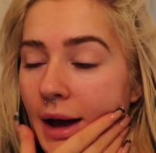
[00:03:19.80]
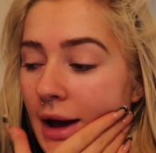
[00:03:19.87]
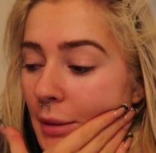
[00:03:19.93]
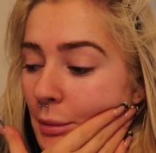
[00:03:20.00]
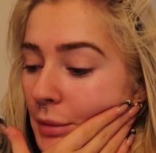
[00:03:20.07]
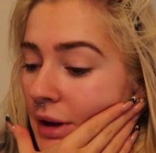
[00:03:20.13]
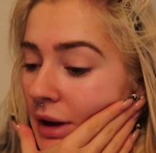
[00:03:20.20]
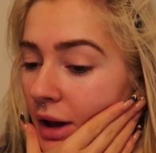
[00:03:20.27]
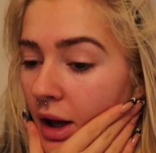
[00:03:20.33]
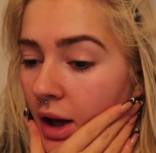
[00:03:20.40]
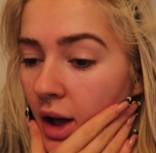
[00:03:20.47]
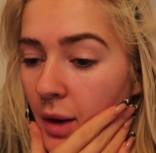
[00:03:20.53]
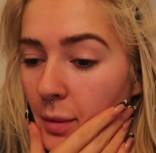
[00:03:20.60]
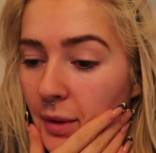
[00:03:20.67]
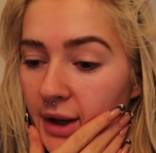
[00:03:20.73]
Um,
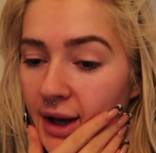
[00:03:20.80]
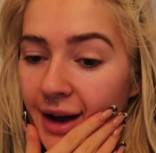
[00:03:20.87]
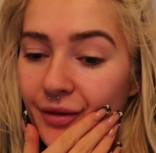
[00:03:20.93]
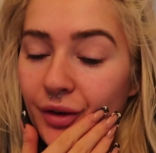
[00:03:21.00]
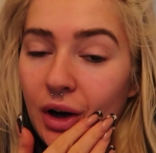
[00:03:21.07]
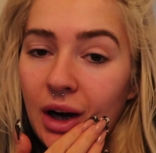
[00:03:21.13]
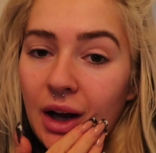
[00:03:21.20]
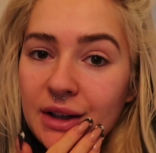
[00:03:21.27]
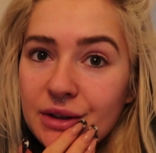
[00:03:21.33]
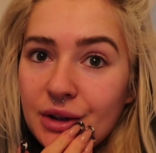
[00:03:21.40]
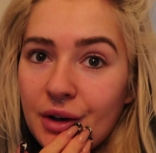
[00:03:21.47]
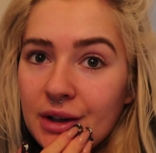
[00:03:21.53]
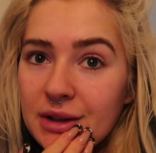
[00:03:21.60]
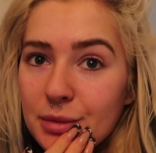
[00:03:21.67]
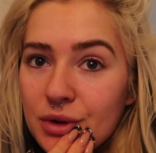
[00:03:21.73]
but yeah, I've got loads of
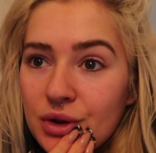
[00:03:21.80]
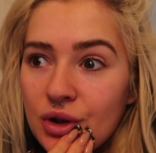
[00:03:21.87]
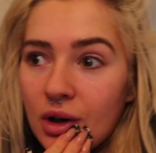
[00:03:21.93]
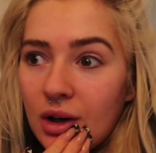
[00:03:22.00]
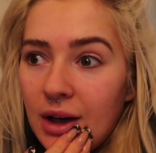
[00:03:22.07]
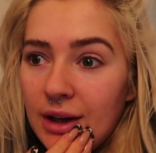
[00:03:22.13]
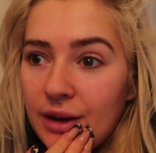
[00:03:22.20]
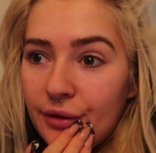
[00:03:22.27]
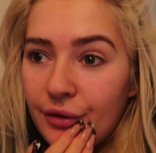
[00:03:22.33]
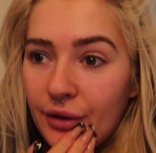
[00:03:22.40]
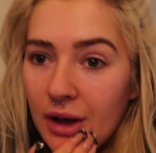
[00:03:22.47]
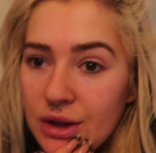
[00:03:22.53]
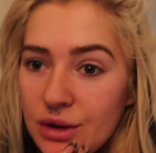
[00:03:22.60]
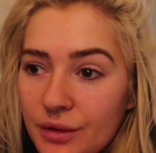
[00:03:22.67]
Christmas chocolate in the fridge.